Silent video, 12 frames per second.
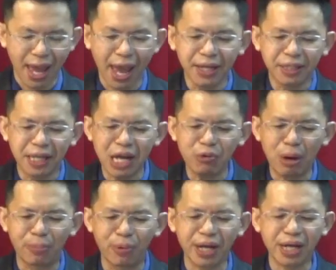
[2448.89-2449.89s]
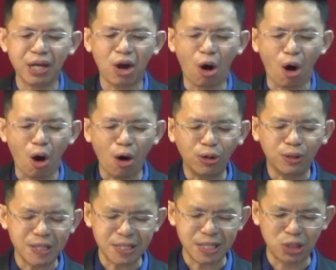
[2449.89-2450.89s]
And they were bringing all
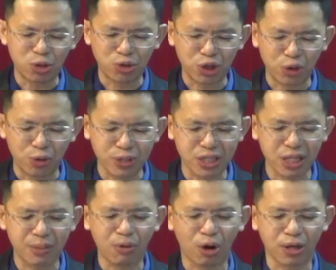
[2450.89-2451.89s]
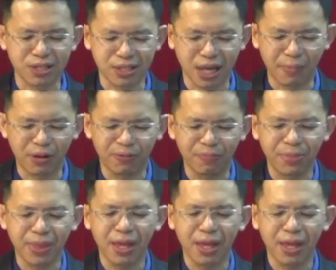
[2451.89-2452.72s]
this into Jerusalem on the Sabbath.